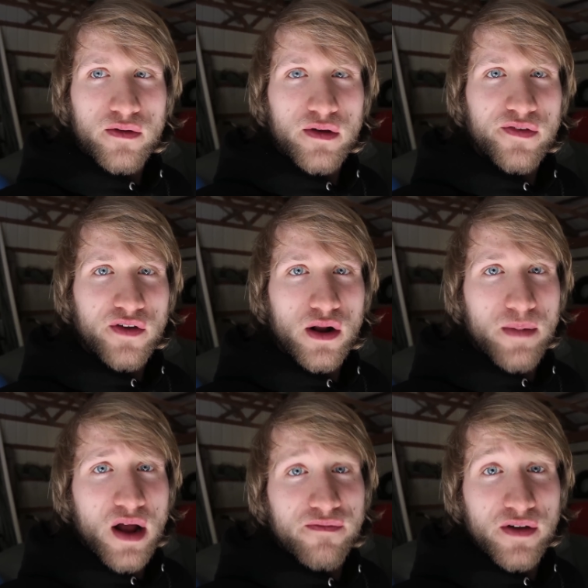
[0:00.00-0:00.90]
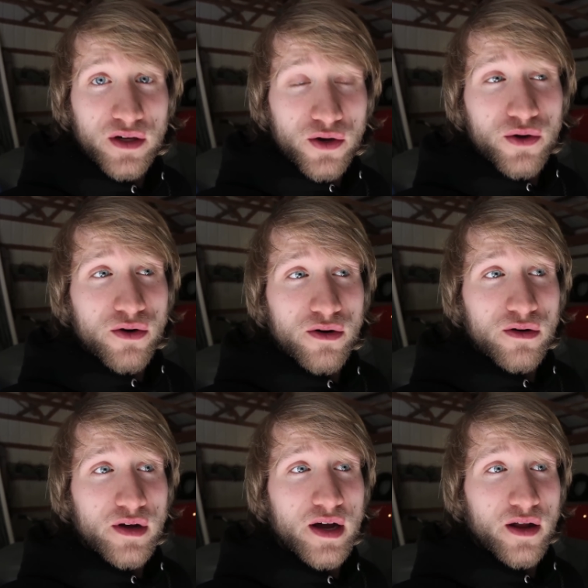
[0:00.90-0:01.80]
It's going to benefit
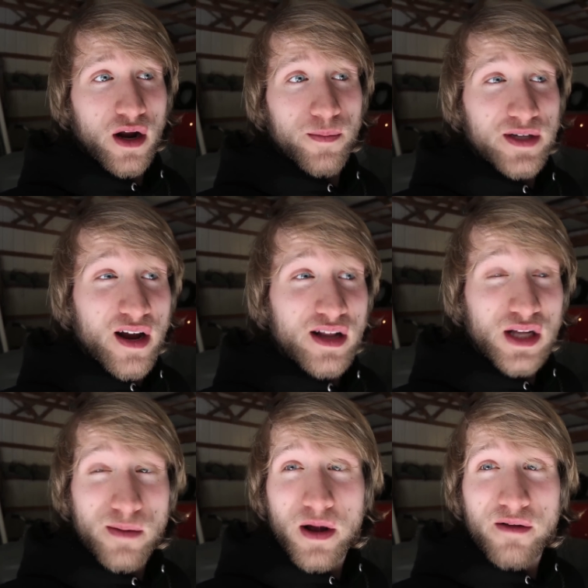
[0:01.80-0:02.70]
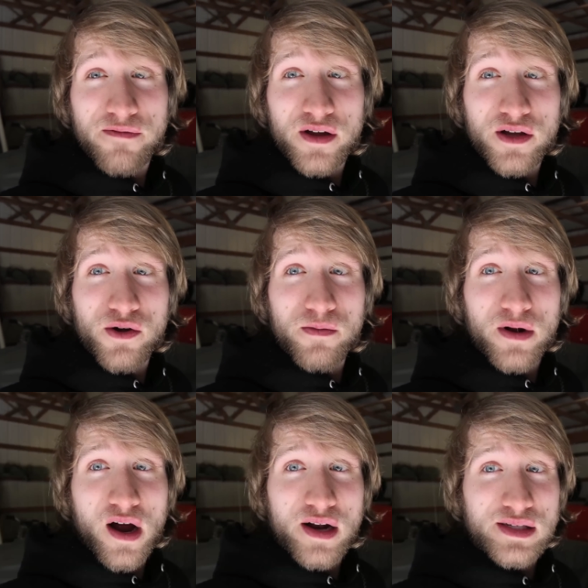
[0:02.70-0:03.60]
Google, and they're going to pretend it's going to benefit you,
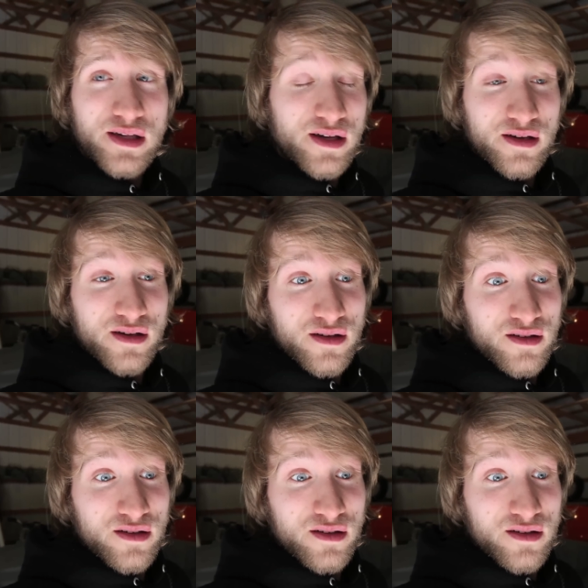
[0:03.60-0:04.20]
but honestly,